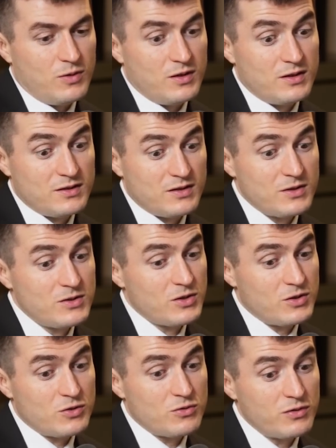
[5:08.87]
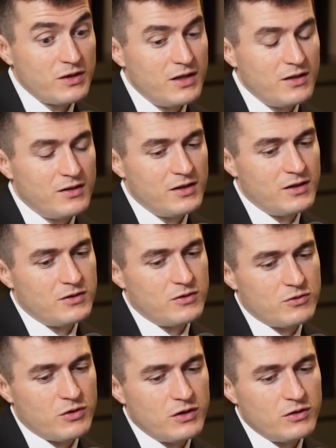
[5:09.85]
And it's such a tricky thing to
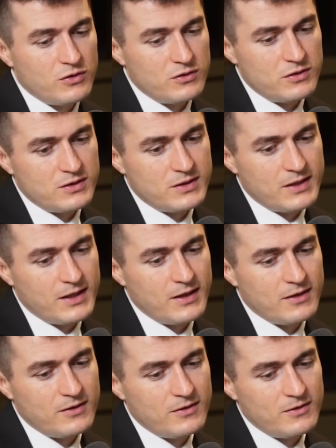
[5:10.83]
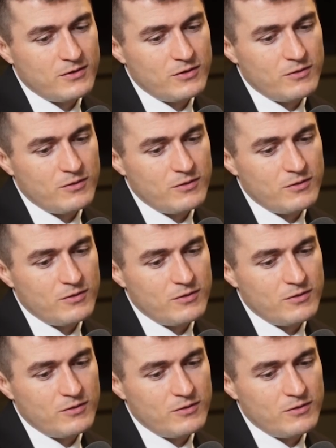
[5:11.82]
try to understand.